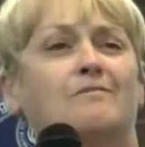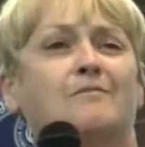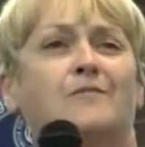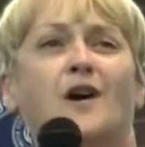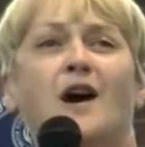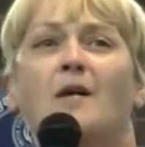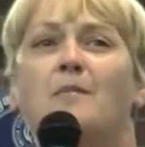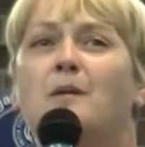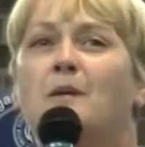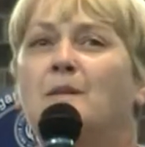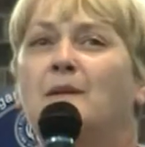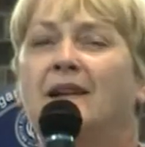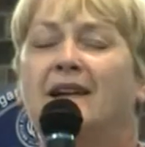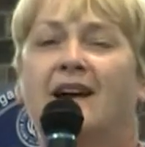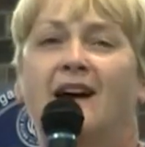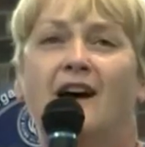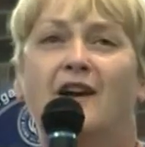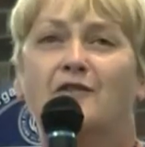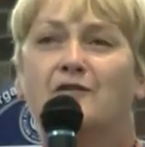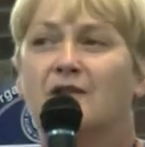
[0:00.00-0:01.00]
Probably
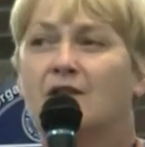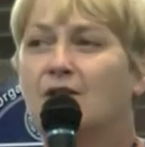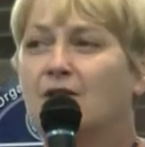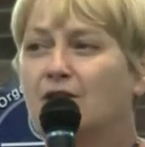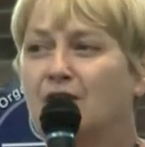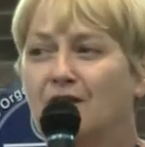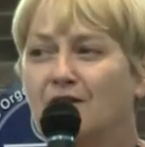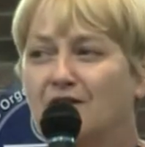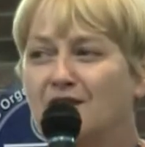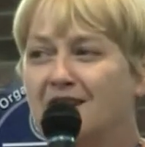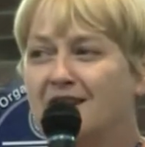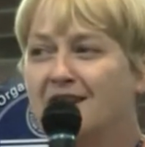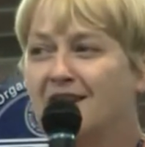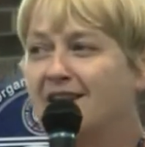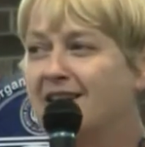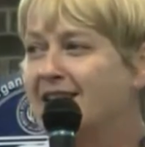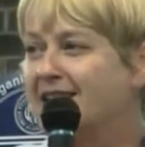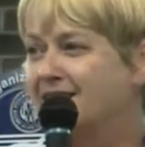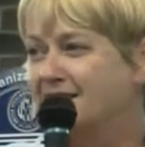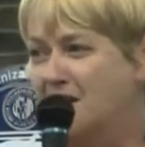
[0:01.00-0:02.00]
150
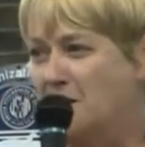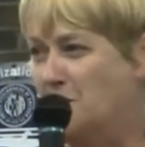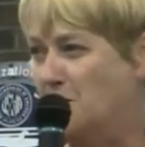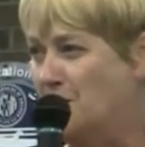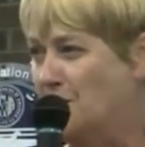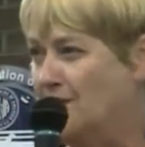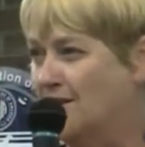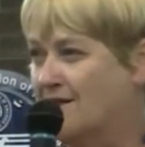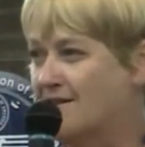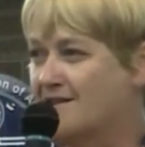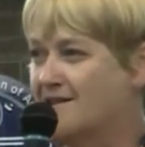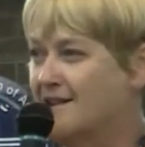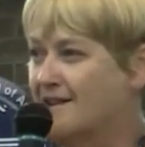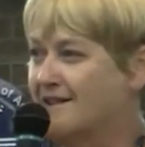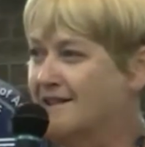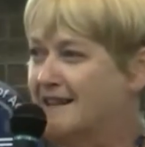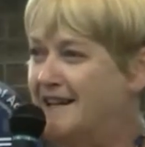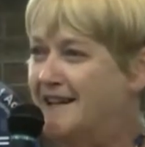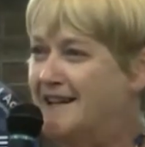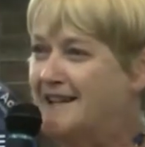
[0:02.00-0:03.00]
E-Day workers
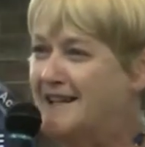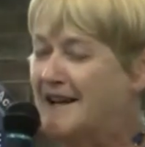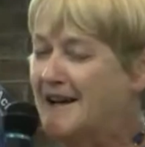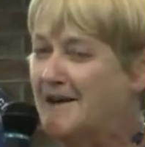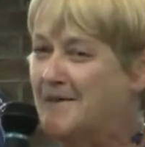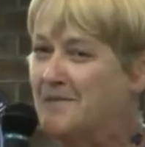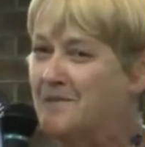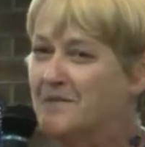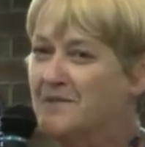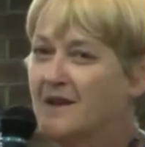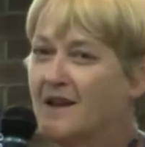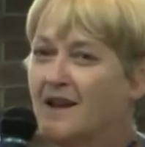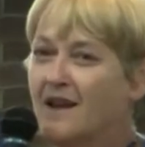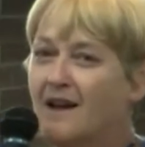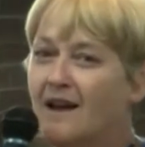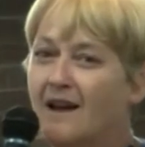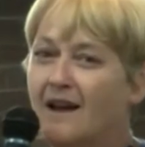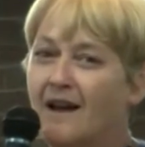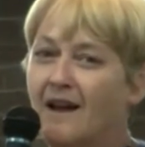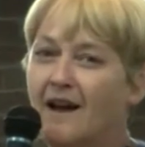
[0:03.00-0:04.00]
on E-Day.
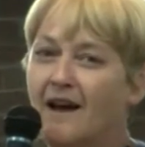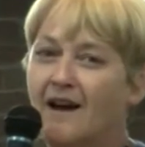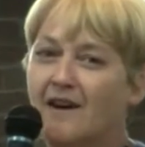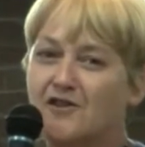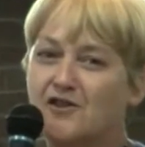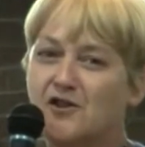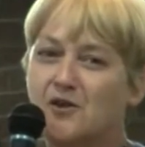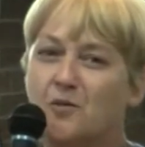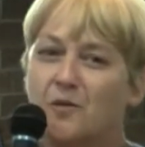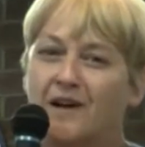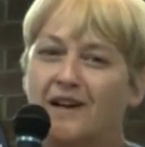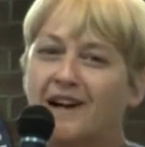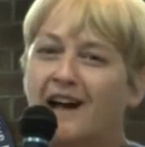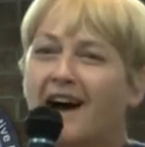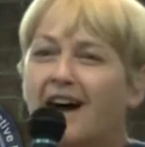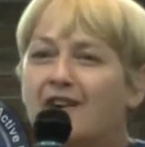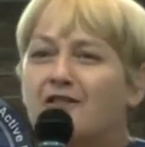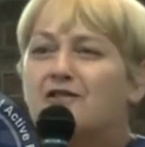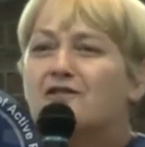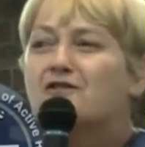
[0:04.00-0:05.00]
She won
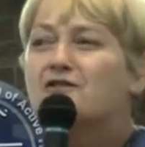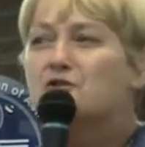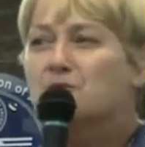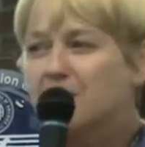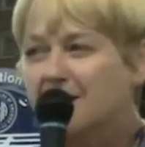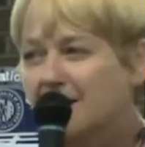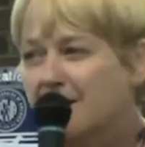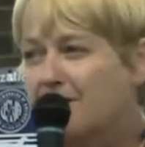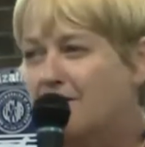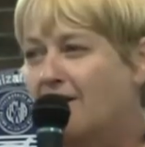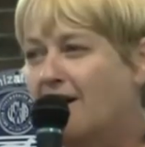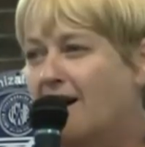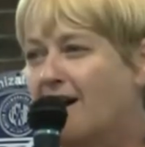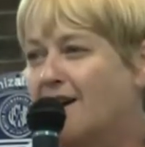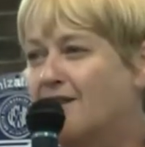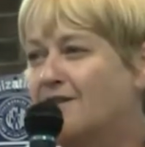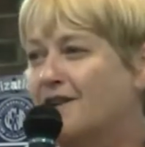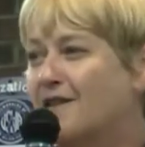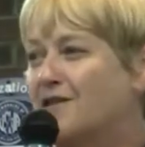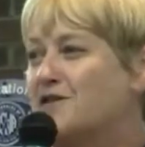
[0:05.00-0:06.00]

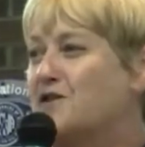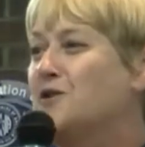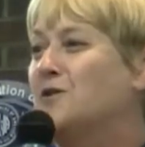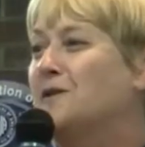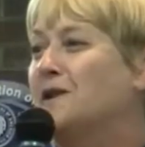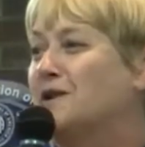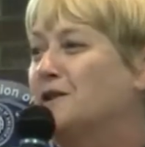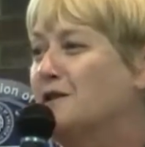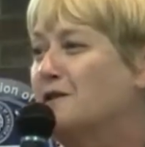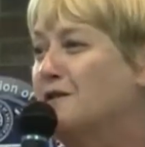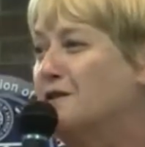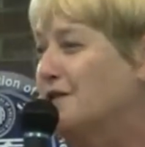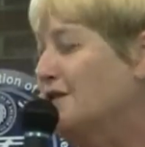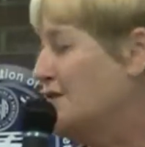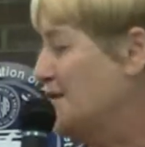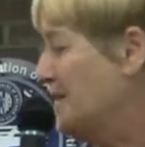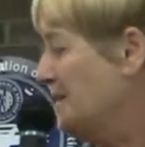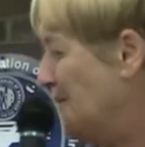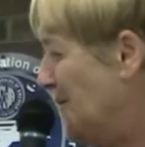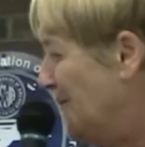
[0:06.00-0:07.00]
125 of
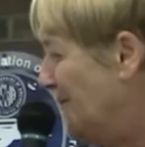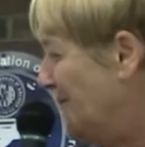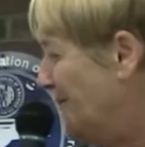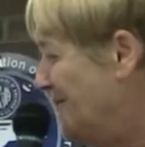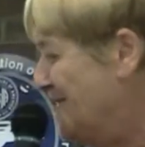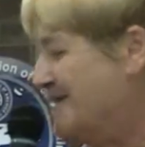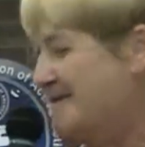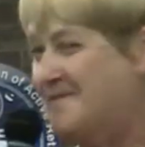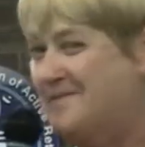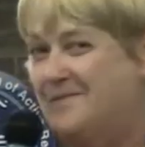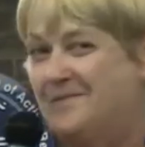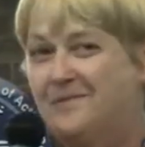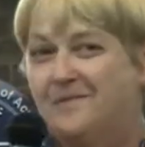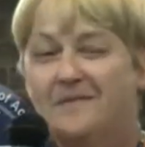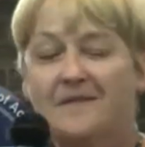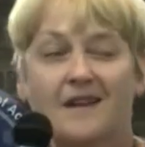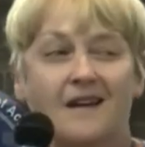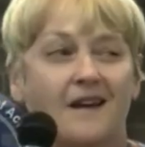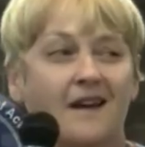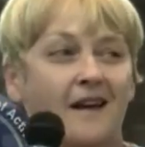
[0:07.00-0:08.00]
250 polls.
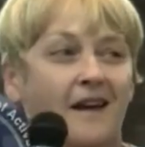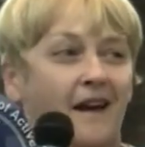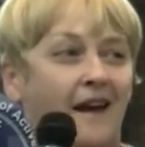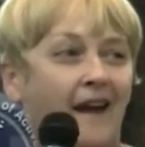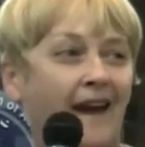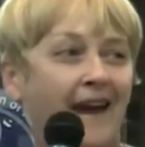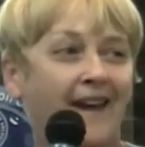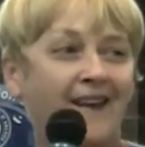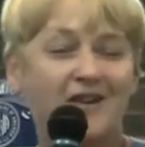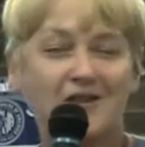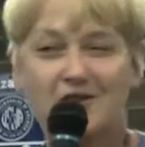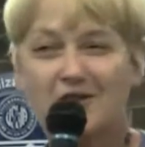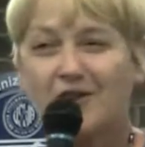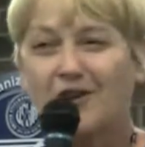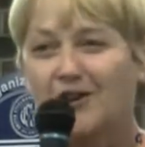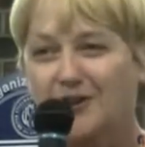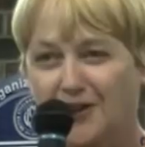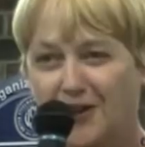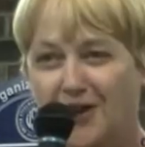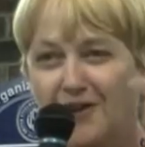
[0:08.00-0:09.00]
And it took
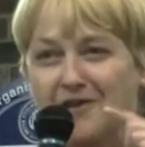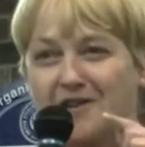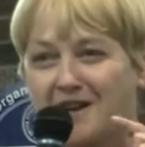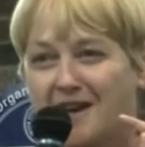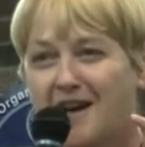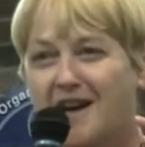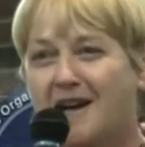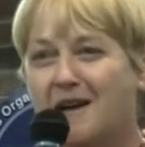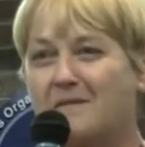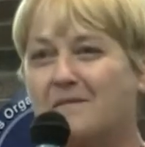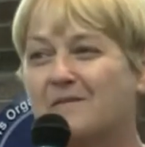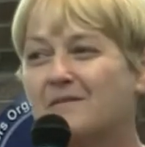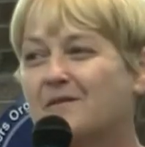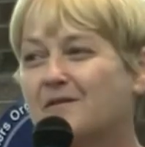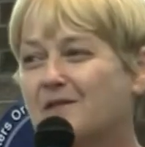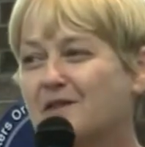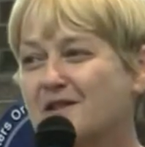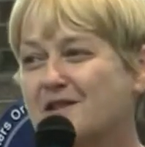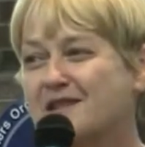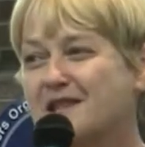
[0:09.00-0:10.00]
a long time
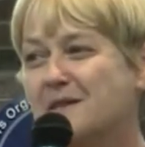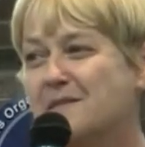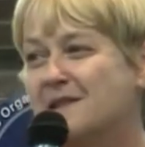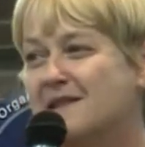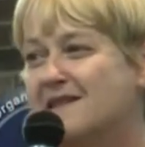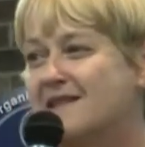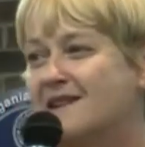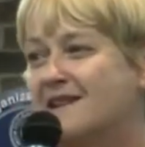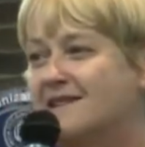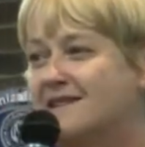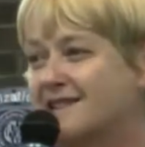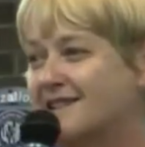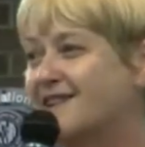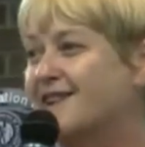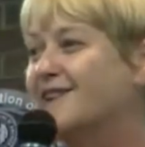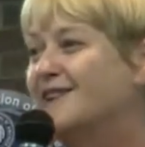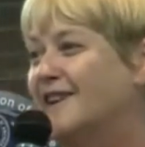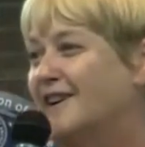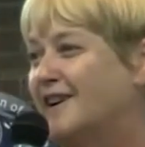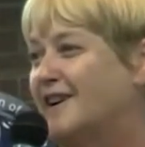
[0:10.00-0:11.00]
for CBC to
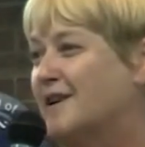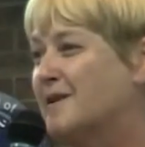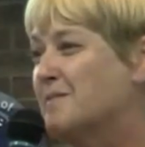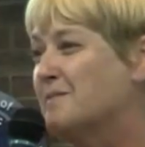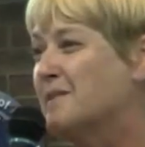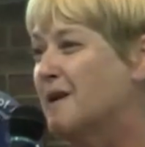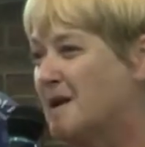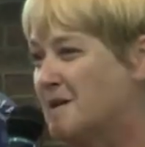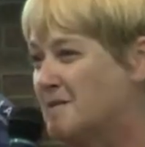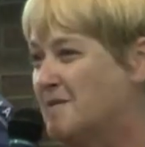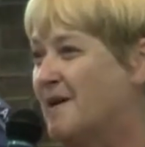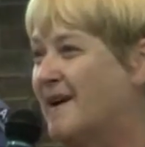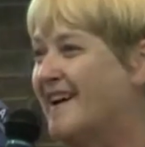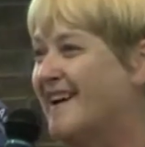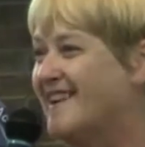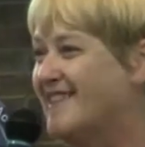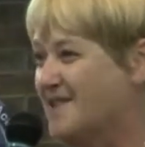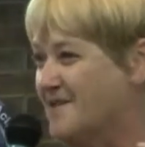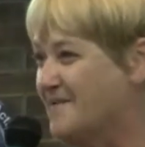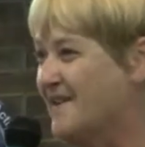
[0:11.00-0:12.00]
declare Bob
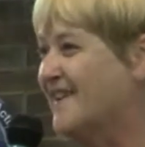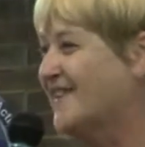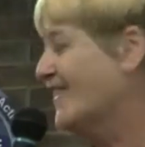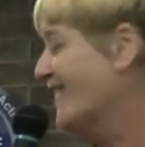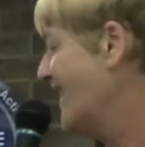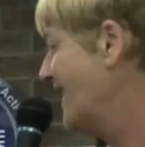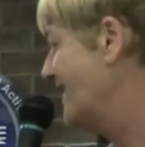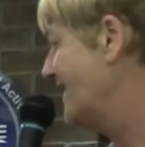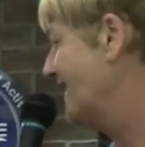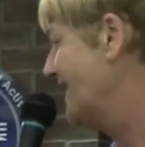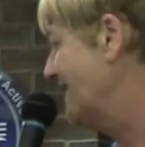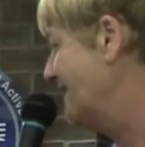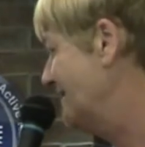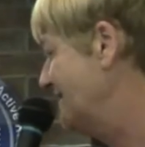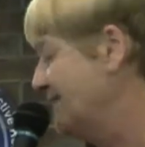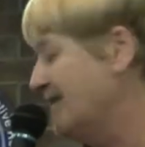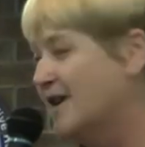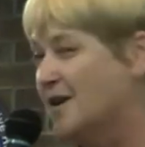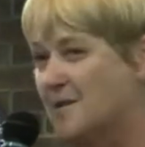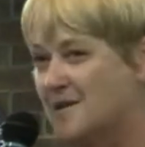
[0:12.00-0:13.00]
Rae the winner that night.
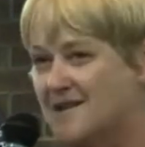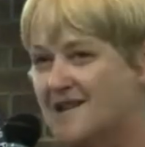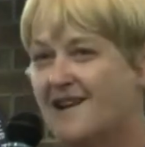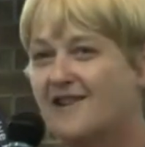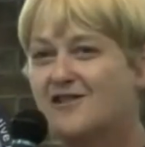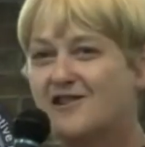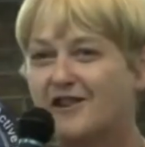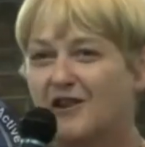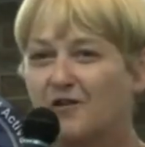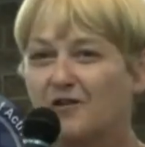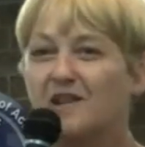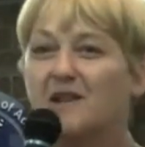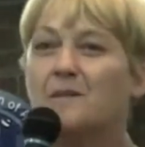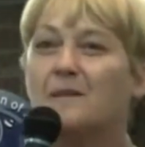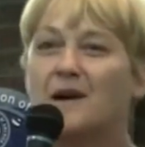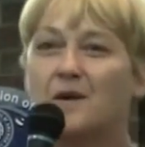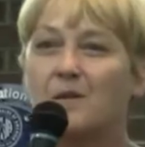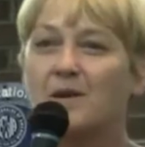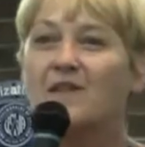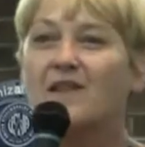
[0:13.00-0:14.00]
And it was actually only
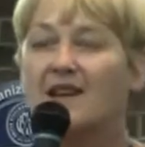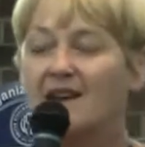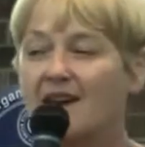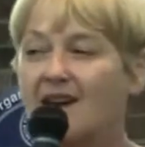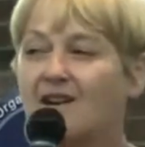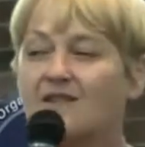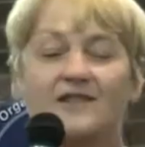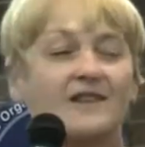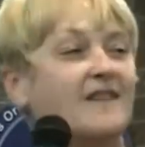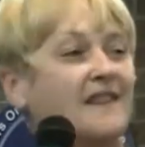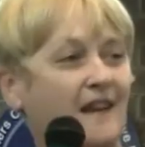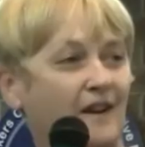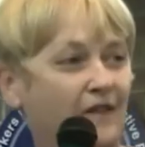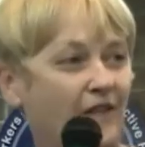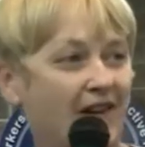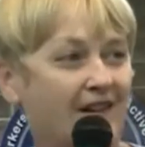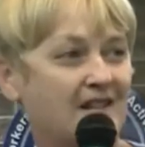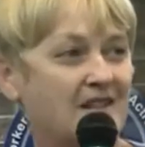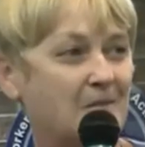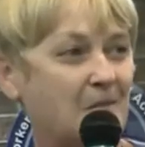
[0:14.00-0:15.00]
by when they counted the
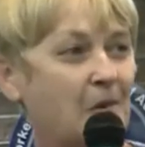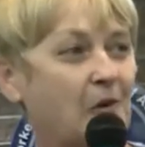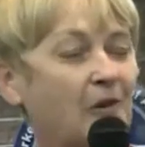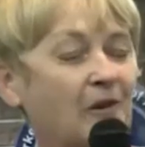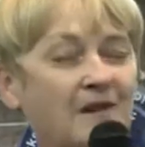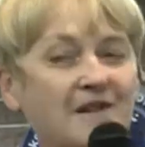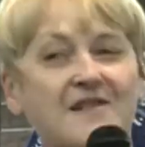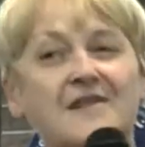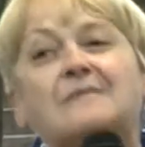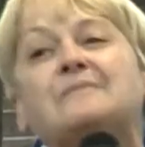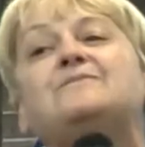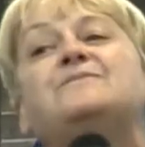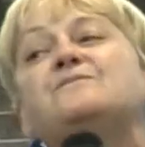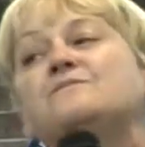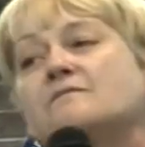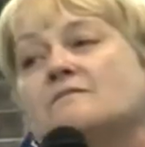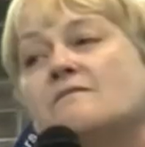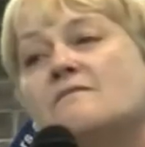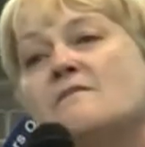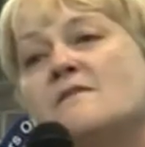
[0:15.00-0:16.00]
advanced polls.
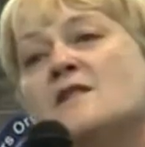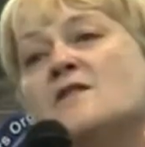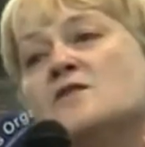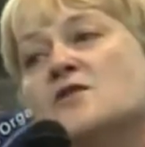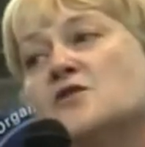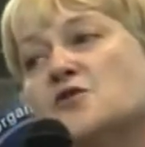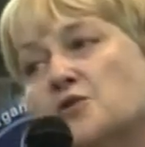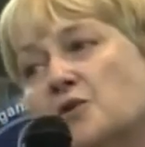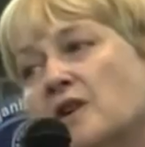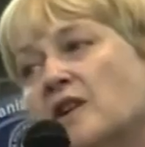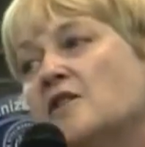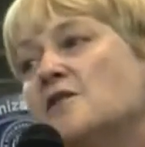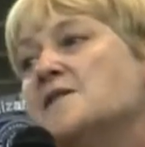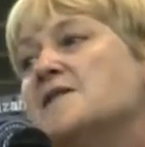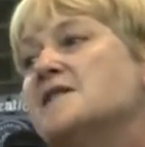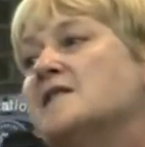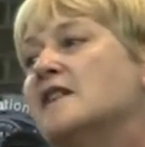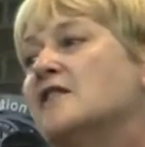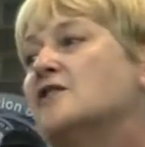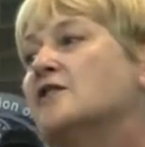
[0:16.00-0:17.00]
So Toronto
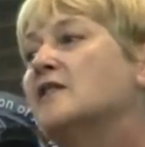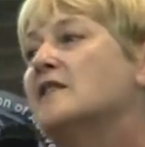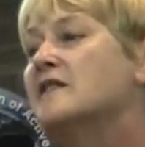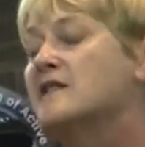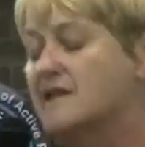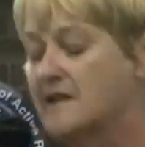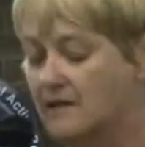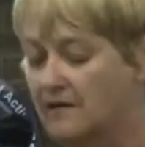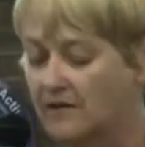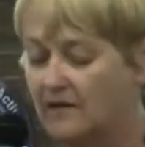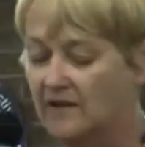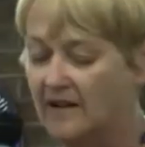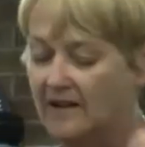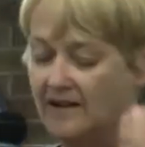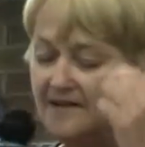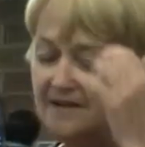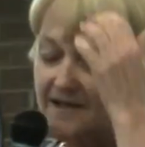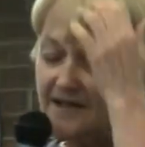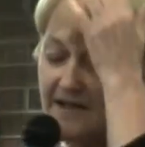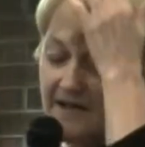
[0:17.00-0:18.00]
Centre is in
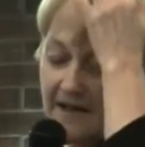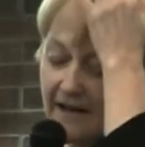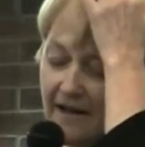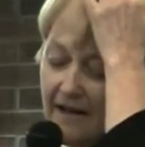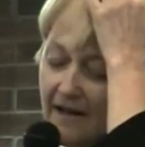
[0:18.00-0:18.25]
flux.